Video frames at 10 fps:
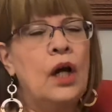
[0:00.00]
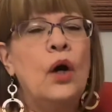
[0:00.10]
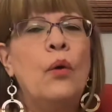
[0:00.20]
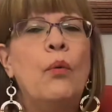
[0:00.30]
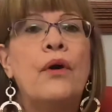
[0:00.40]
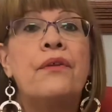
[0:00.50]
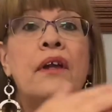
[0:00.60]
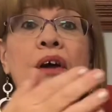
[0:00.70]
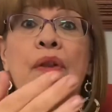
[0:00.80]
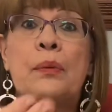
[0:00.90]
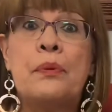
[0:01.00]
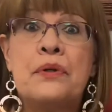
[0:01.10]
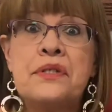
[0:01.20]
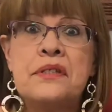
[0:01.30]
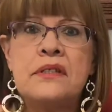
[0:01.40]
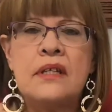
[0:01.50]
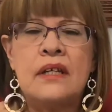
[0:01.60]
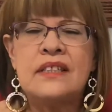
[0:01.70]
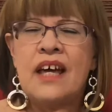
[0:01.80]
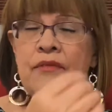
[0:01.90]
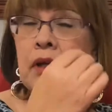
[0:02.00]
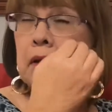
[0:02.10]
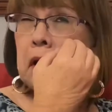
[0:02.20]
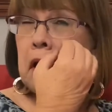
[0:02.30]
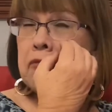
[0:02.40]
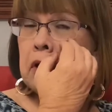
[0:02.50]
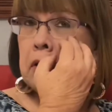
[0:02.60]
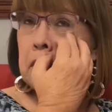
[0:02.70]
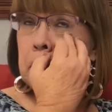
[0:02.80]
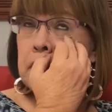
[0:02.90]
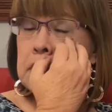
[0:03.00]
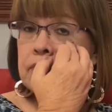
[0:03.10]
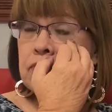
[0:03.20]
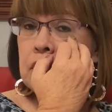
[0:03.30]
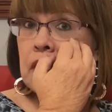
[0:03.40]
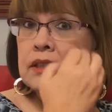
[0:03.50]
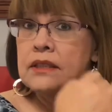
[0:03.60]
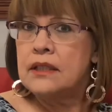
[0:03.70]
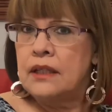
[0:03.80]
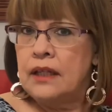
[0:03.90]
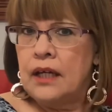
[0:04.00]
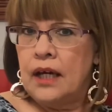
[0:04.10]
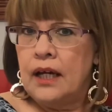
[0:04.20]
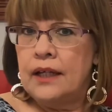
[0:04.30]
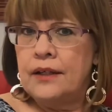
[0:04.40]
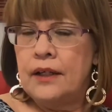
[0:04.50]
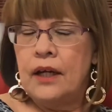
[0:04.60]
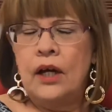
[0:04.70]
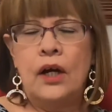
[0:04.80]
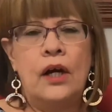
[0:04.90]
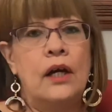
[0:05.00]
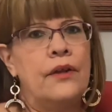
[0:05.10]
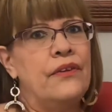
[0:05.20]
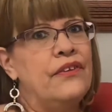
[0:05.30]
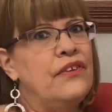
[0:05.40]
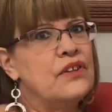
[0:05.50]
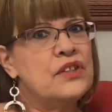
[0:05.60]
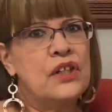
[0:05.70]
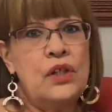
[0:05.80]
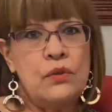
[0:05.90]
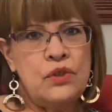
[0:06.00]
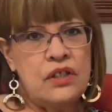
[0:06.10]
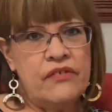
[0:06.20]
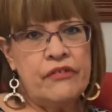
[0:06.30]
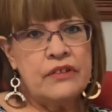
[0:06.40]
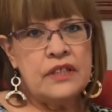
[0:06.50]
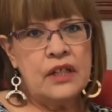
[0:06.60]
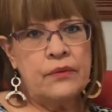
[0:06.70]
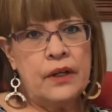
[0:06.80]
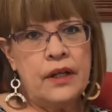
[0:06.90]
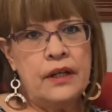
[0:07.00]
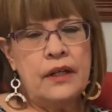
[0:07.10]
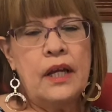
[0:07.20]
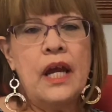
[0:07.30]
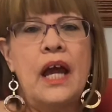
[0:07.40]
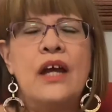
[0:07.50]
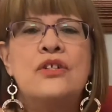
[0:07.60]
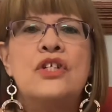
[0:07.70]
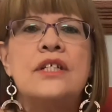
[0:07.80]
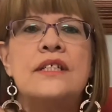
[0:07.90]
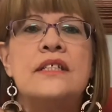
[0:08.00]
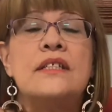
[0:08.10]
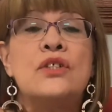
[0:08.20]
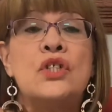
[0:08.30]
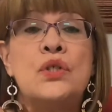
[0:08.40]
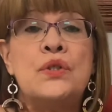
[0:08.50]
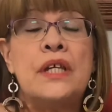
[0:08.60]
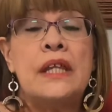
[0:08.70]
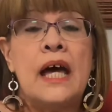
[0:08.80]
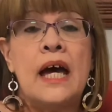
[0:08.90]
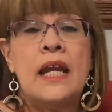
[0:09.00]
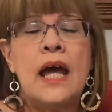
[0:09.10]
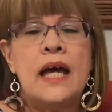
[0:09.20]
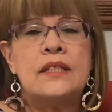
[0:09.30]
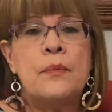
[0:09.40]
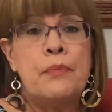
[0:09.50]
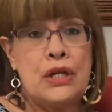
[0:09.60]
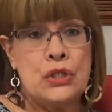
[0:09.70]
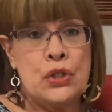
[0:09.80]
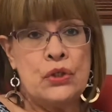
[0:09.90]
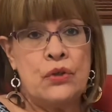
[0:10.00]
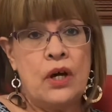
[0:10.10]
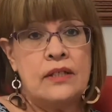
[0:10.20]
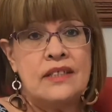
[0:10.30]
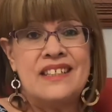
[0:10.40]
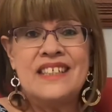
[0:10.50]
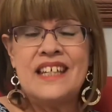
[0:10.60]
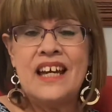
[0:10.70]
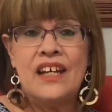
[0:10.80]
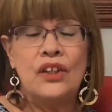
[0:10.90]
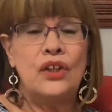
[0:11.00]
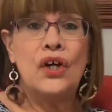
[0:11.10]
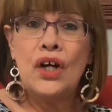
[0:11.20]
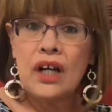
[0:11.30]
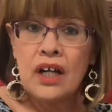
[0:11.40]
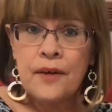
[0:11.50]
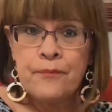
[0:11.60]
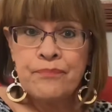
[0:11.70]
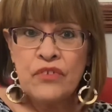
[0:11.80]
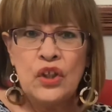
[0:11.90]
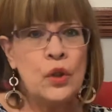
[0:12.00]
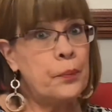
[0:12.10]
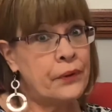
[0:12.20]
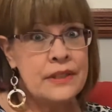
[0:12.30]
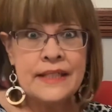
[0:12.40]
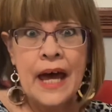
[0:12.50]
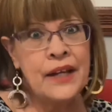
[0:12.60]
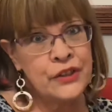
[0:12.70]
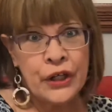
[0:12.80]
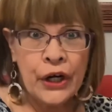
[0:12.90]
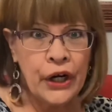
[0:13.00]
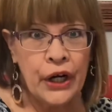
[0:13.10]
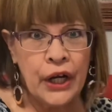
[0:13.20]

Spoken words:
where the other person's sin is having a little piece of dust in the eye. There's a huge difference there, right? And Jesus is using that as a picture to us to say, look, you pretender,